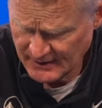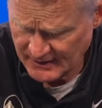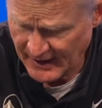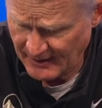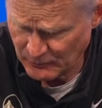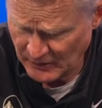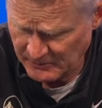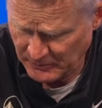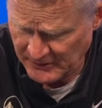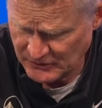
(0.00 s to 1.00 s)
yeah, I'm really
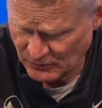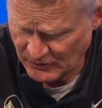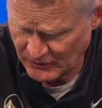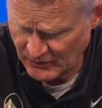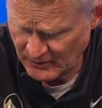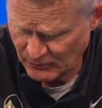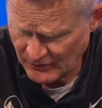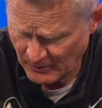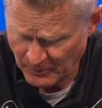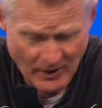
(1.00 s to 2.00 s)
pleased with
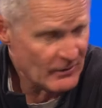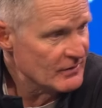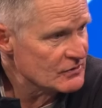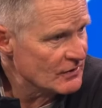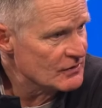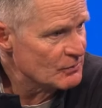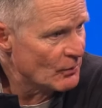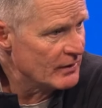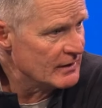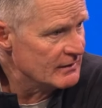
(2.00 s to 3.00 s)
with our progress to this
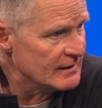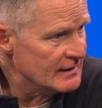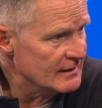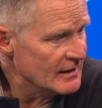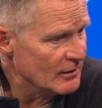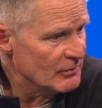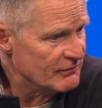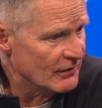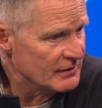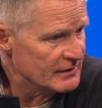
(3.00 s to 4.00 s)
point, and uh, it'll be
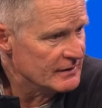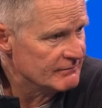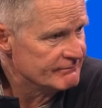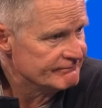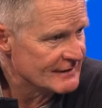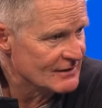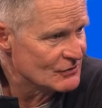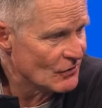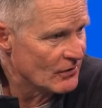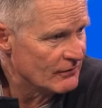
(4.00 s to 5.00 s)
fun to get
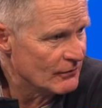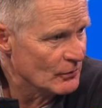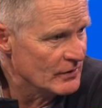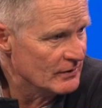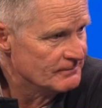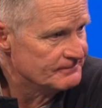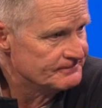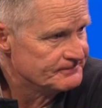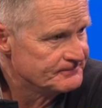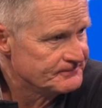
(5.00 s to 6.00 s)
started for real.
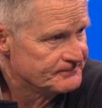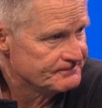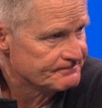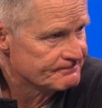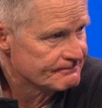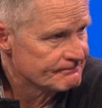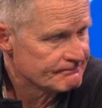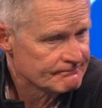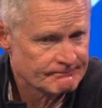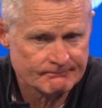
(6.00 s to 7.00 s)
Steve, you
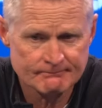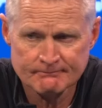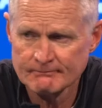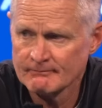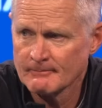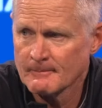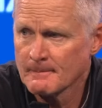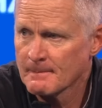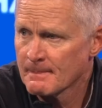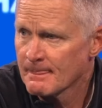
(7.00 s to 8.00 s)
guys' uh, first five
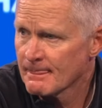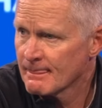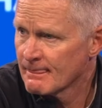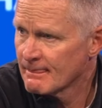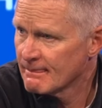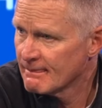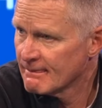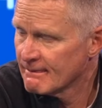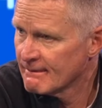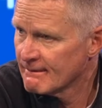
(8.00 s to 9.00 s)
made shots were all
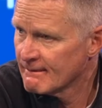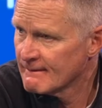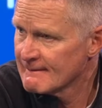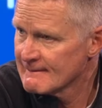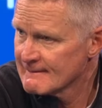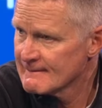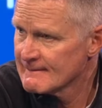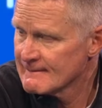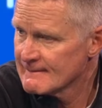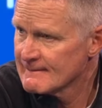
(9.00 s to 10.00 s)
assisted. You had 37
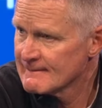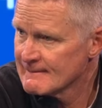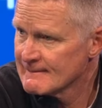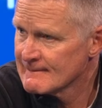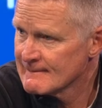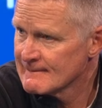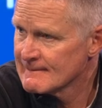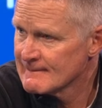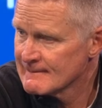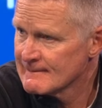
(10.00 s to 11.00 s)
assists on
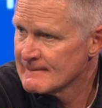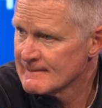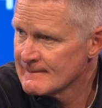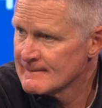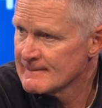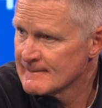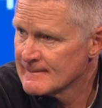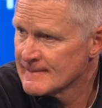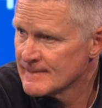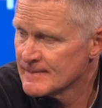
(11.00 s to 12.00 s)
51 made shots. How
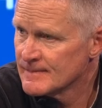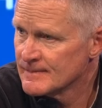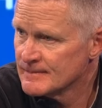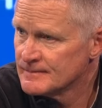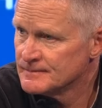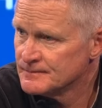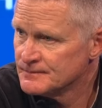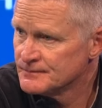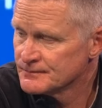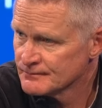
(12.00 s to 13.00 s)
encouraged were you with the ball
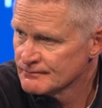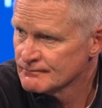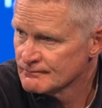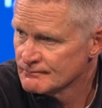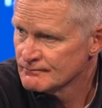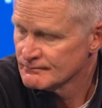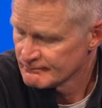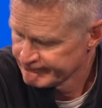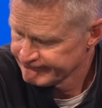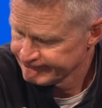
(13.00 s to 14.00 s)
movement tonight and
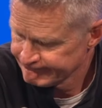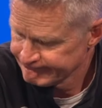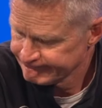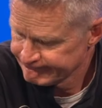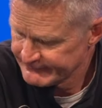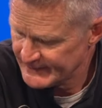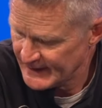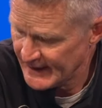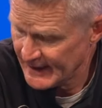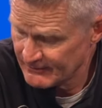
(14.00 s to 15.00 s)
throughout these six
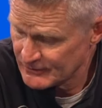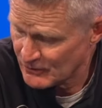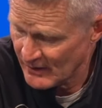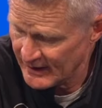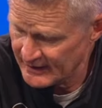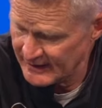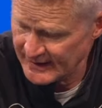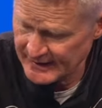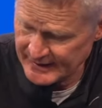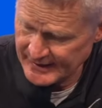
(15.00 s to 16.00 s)
games? Yeah, it's great,
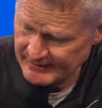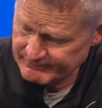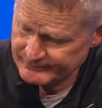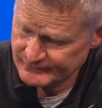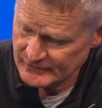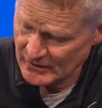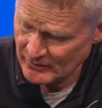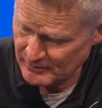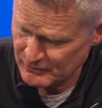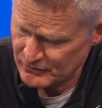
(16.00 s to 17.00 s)
and um, you
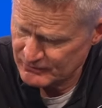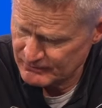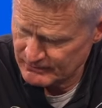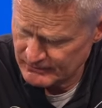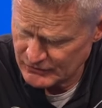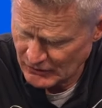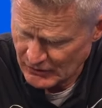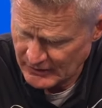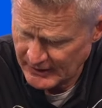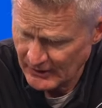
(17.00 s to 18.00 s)
know we took
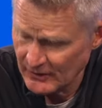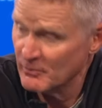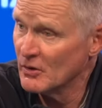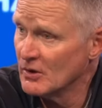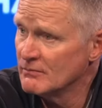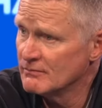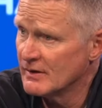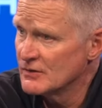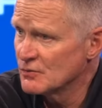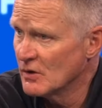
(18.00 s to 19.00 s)
good care of the ball
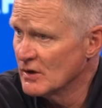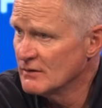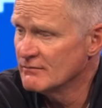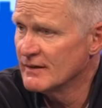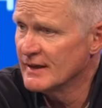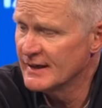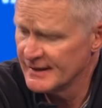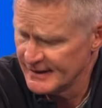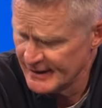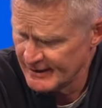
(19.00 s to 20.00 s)
as well,
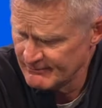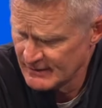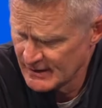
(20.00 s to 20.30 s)
and um,